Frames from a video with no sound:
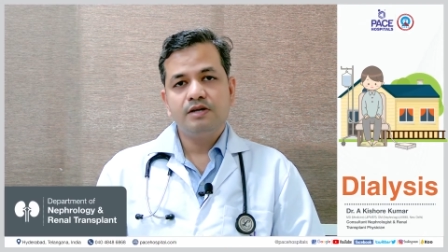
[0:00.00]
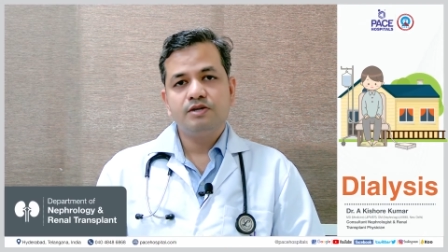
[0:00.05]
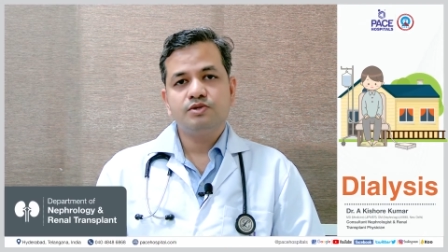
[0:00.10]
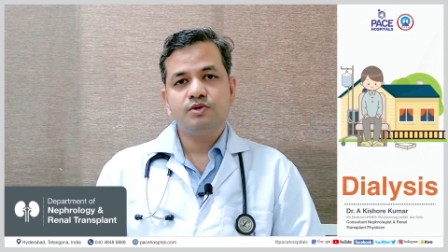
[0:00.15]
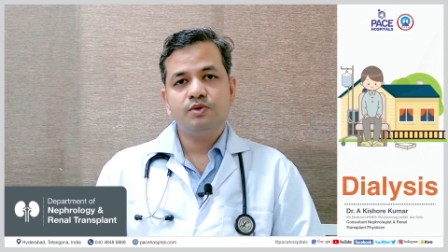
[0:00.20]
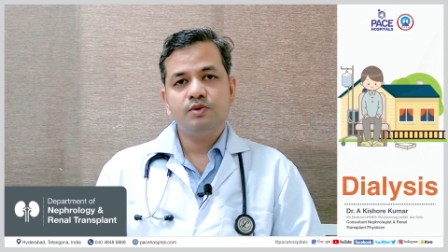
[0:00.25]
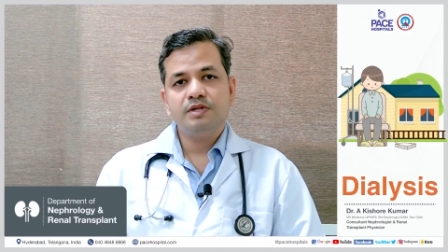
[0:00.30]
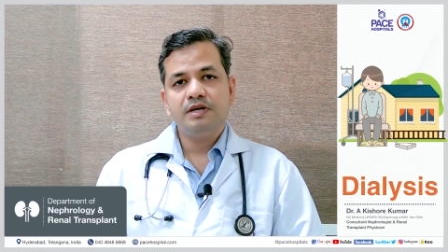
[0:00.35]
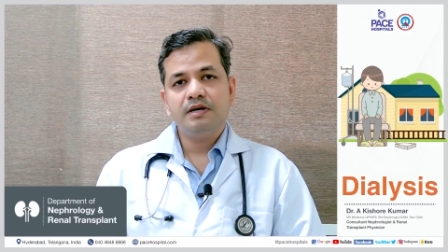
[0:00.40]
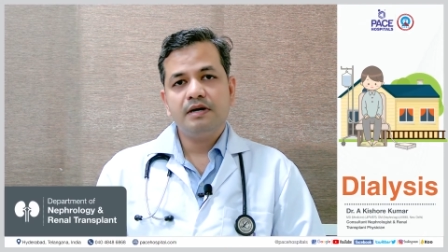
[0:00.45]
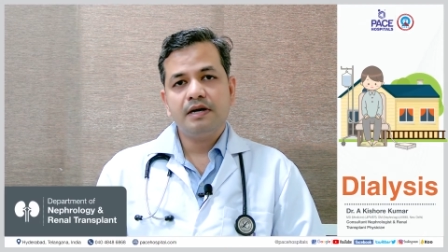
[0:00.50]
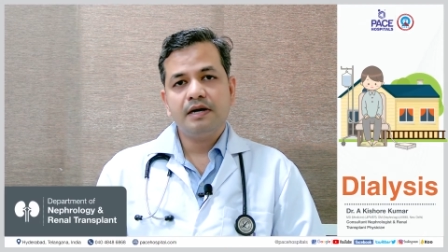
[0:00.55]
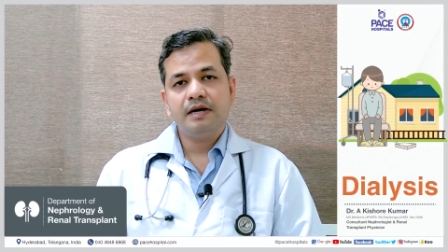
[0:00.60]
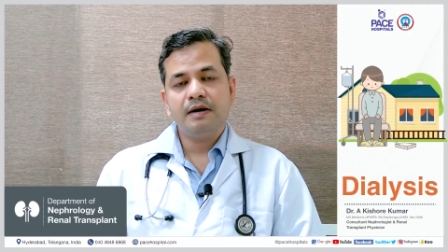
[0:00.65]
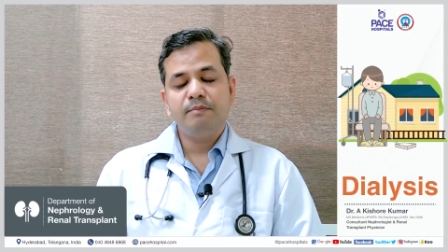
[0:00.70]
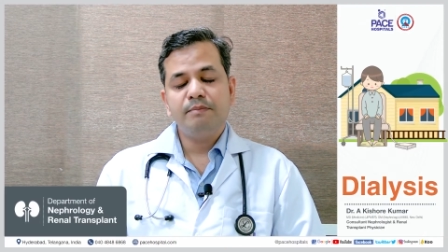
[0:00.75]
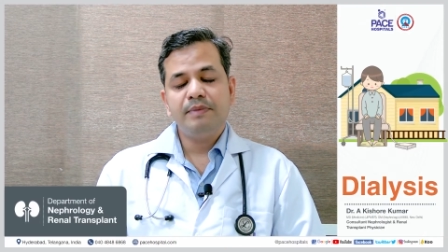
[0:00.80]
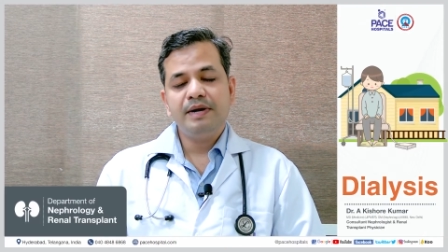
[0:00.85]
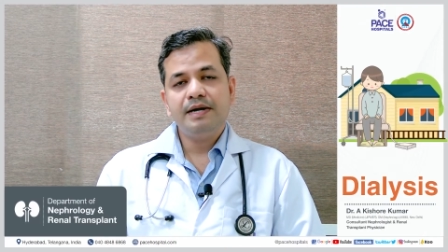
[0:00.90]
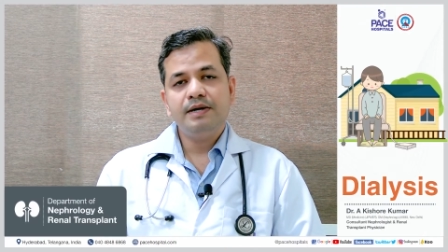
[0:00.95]
So the
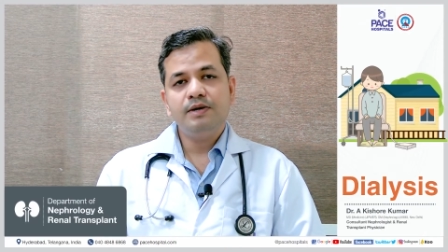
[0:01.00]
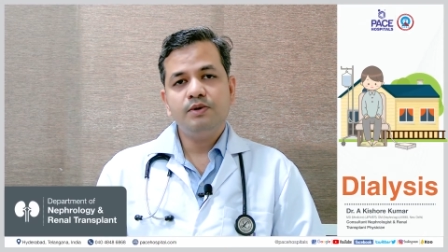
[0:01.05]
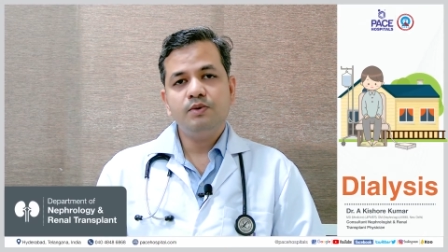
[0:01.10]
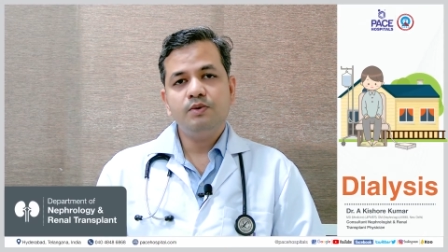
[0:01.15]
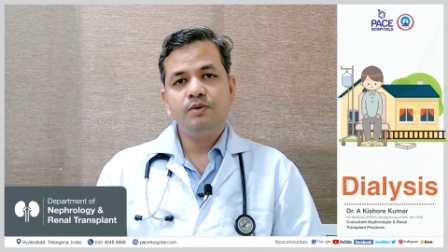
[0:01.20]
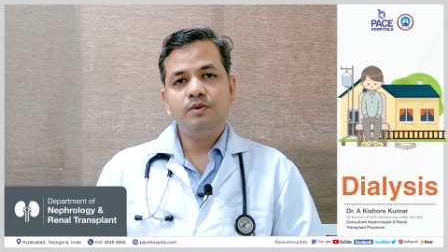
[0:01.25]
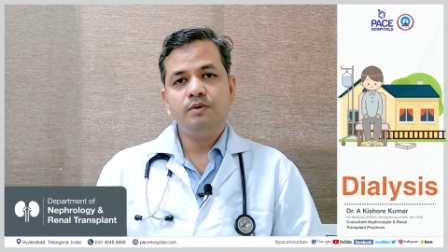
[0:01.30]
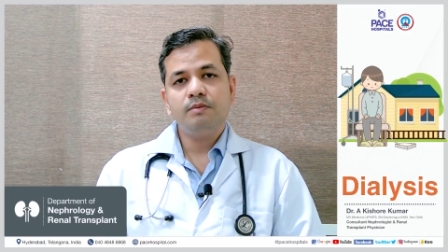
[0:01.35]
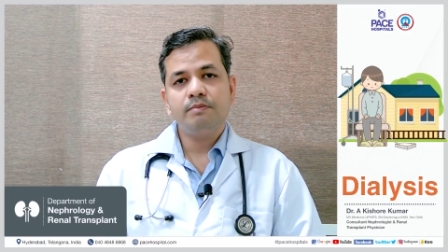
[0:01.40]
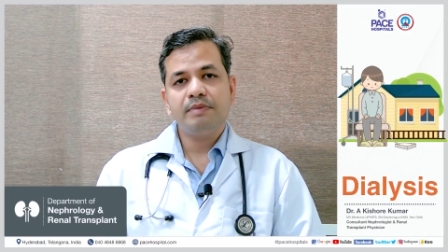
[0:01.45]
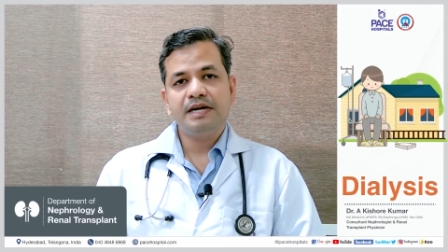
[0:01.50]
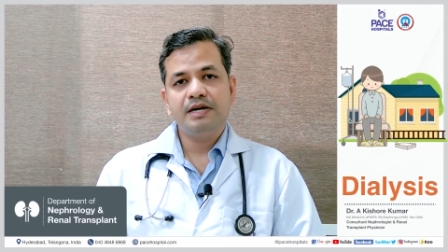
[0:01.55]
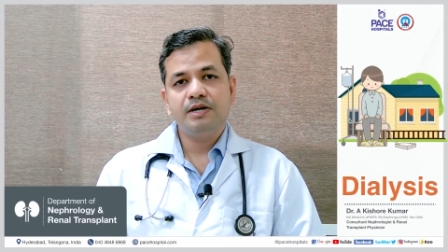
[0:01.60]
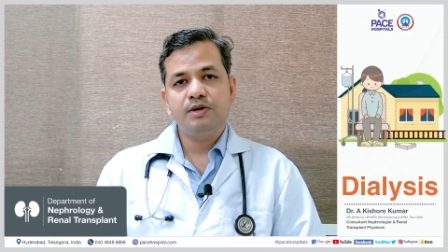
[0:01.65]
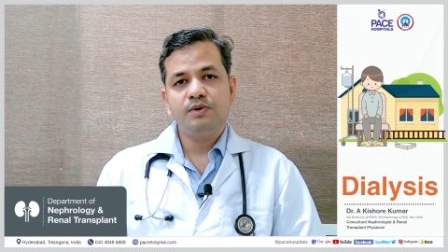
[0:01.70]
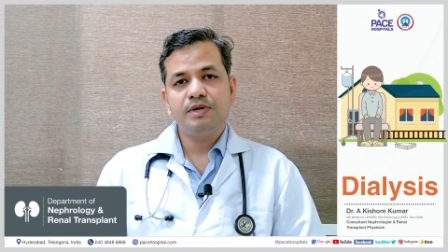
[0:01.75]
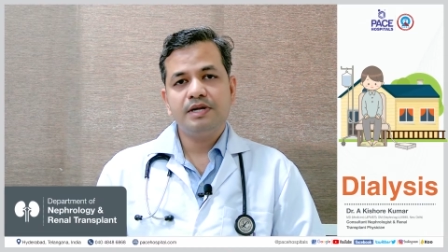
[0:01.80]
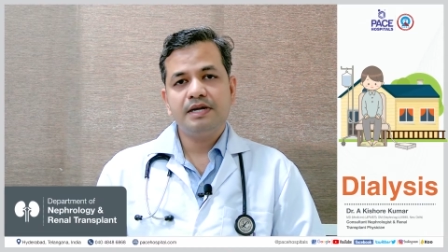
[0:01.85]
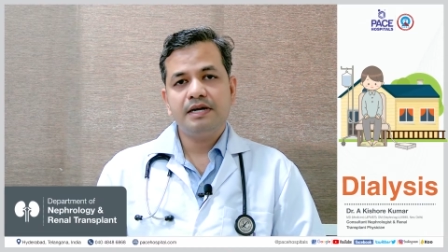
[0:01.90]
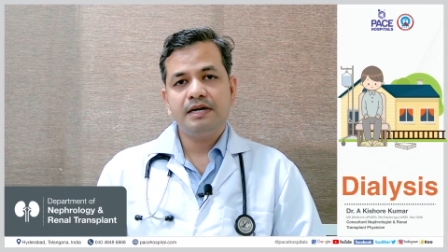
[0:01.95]
compared to
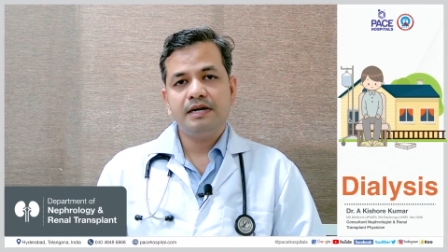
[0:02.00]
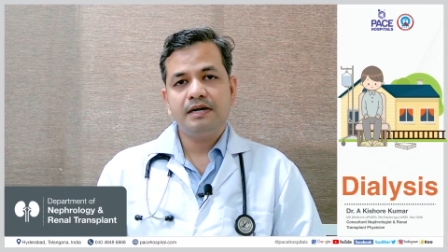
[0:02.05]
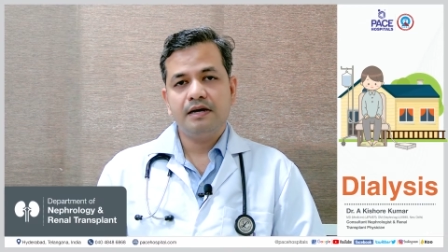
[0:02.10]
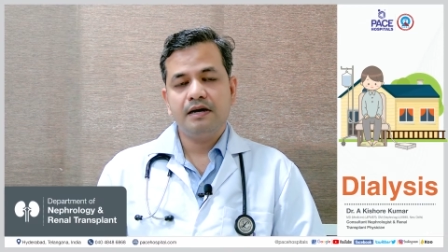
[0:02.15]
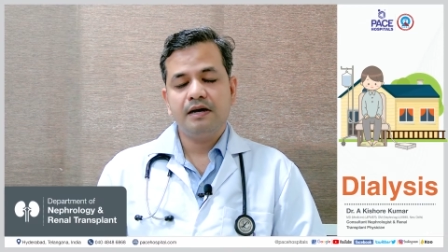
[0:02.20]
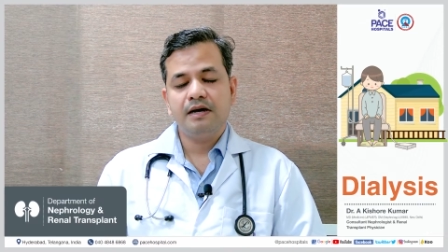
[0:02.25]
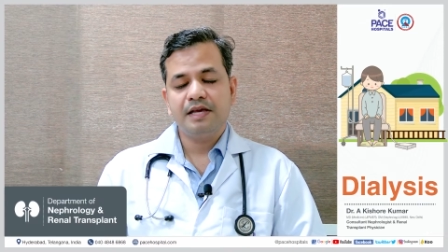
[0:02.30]
peritoneal